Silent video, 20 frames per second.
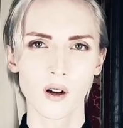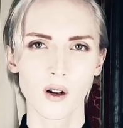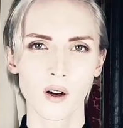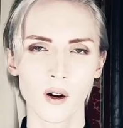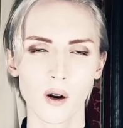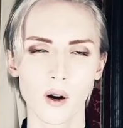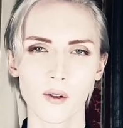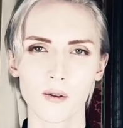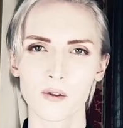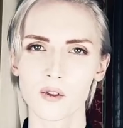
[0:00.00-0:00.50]

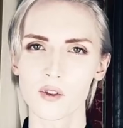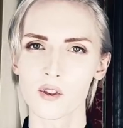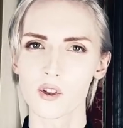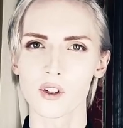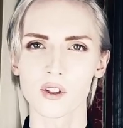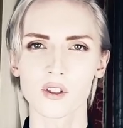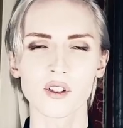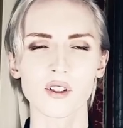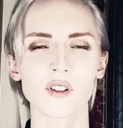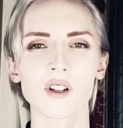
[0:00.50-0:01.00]
of
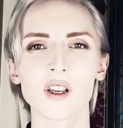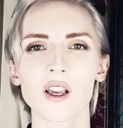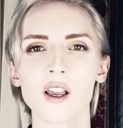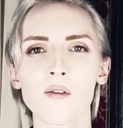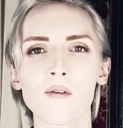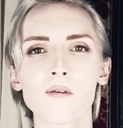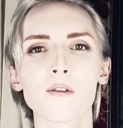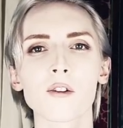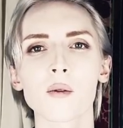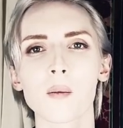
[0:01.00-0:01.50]
just an
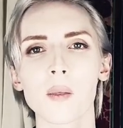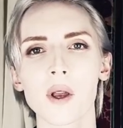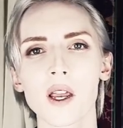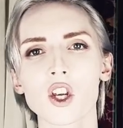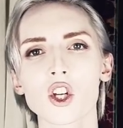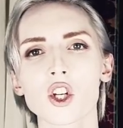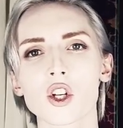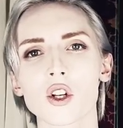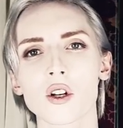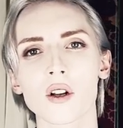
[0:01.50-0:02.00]

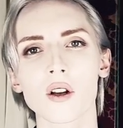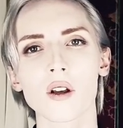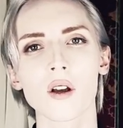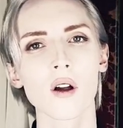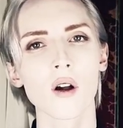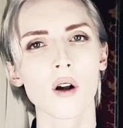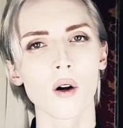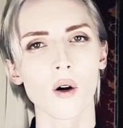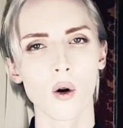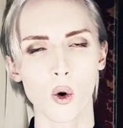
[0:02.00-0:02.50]
information
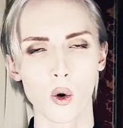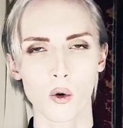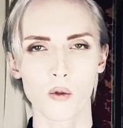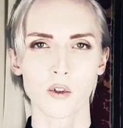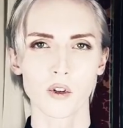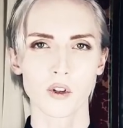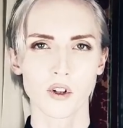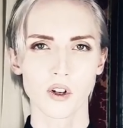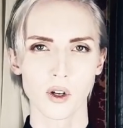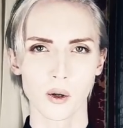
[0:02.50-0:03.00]

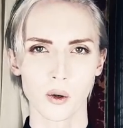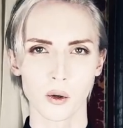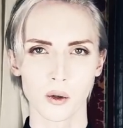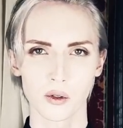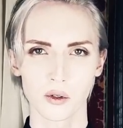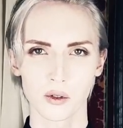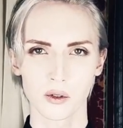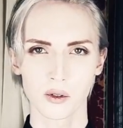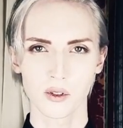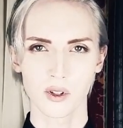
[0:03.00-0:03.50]

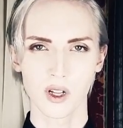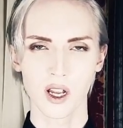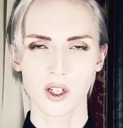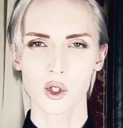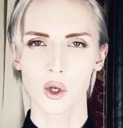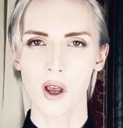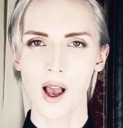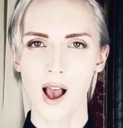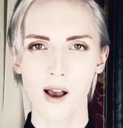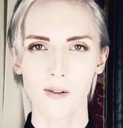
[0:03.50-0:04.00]
overdose that
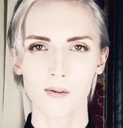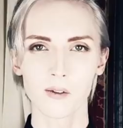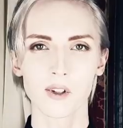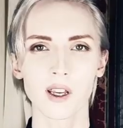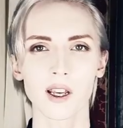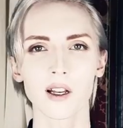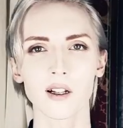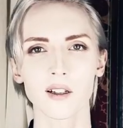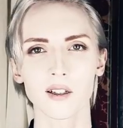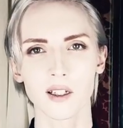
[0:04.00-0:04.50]
you have
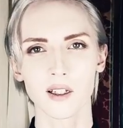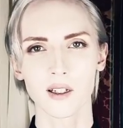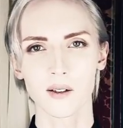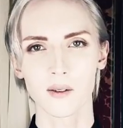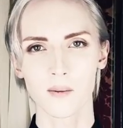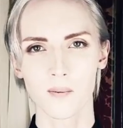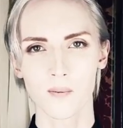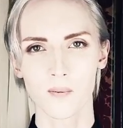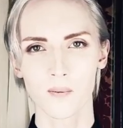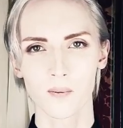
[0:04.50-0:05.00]
daily,
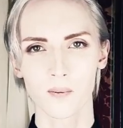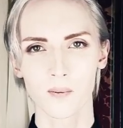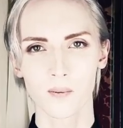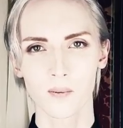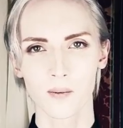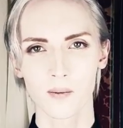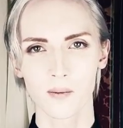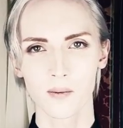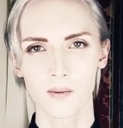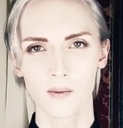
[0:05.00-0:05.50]

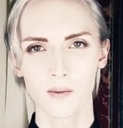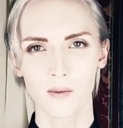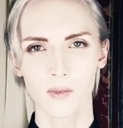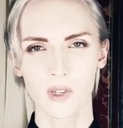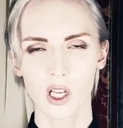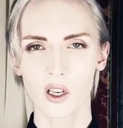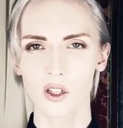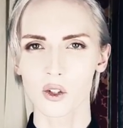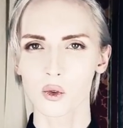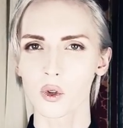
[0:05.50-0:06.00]

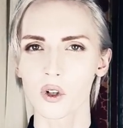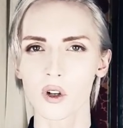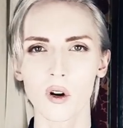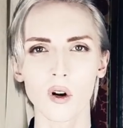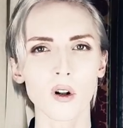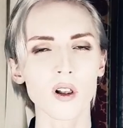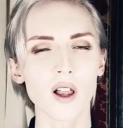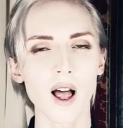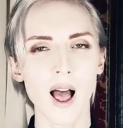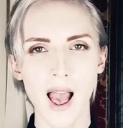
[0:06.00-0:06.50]
because we're
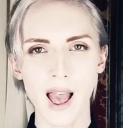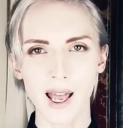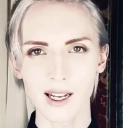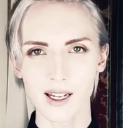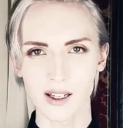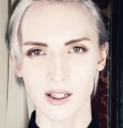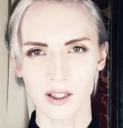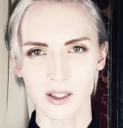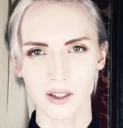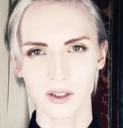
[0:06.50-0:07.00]
all
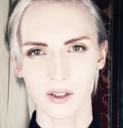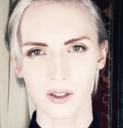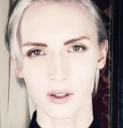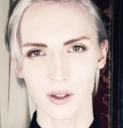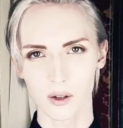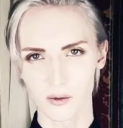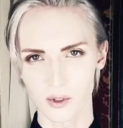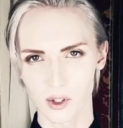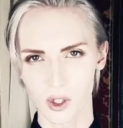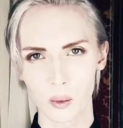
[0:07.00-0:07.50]
addicts
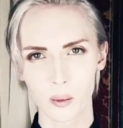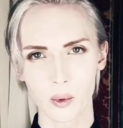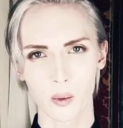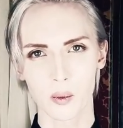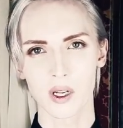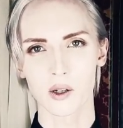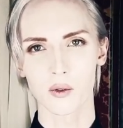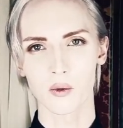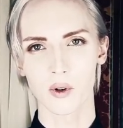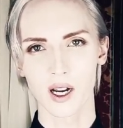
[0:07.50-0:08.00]
of
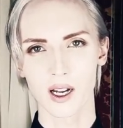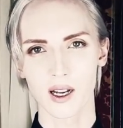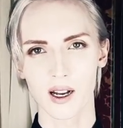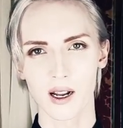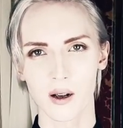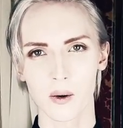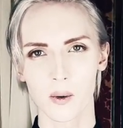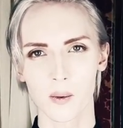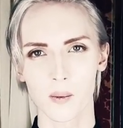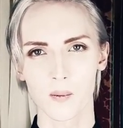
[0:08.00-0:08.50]
dopamine right
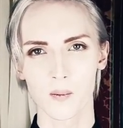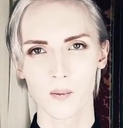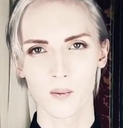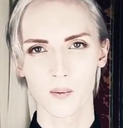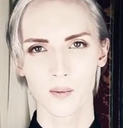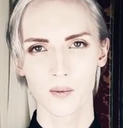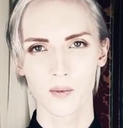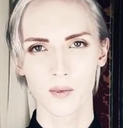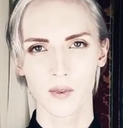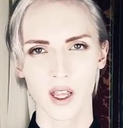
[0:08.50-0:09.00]
now,
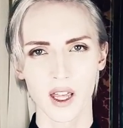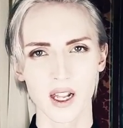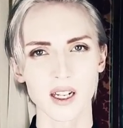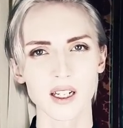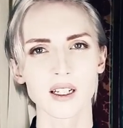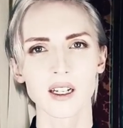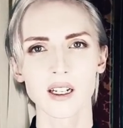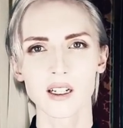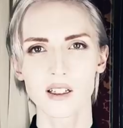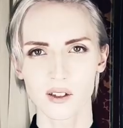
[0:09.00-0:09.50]
and
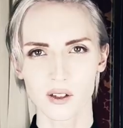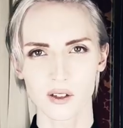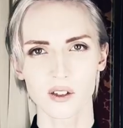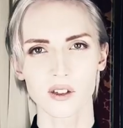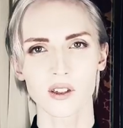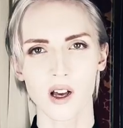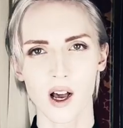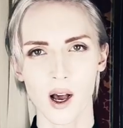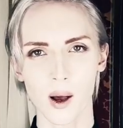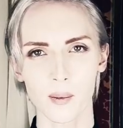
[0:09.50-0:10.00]
it needs to
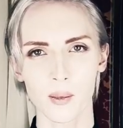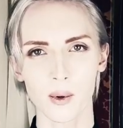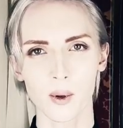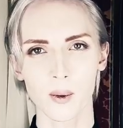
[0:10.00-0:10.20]
stop.